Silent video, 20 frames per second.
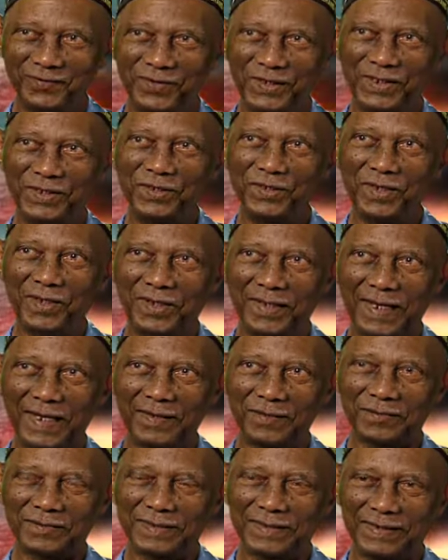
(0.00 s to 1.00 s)
When you're
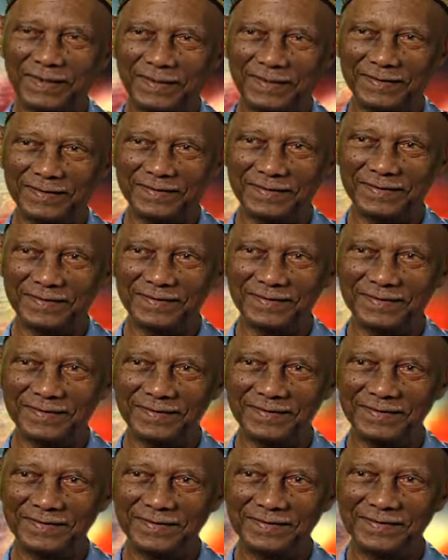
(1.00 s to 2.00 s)
out there
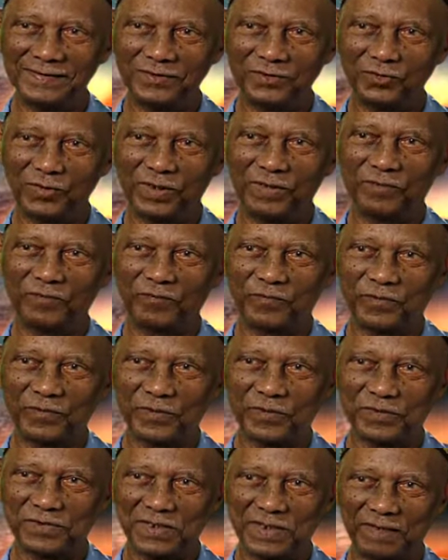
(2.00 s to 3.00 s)

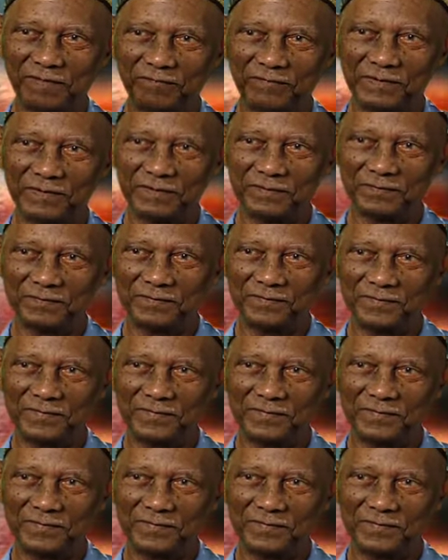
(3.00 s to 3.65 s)
24-7,